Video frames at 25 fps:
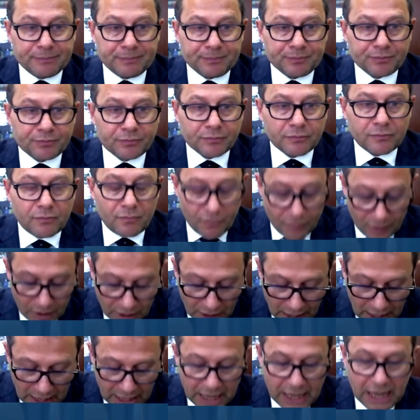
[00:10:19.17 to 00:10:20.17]
of
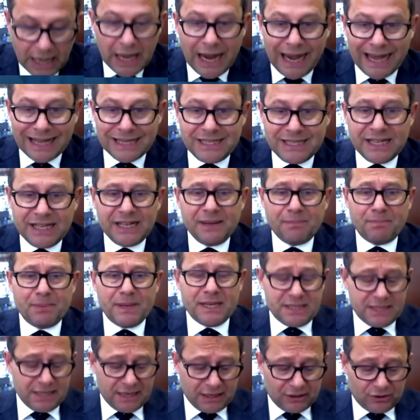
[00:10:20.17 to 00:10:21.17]
treatment and indexes
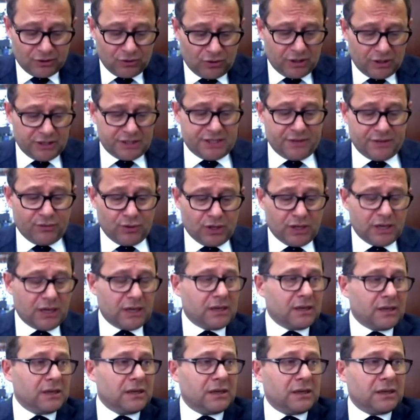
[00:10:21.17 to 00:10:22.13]
of disease-related group.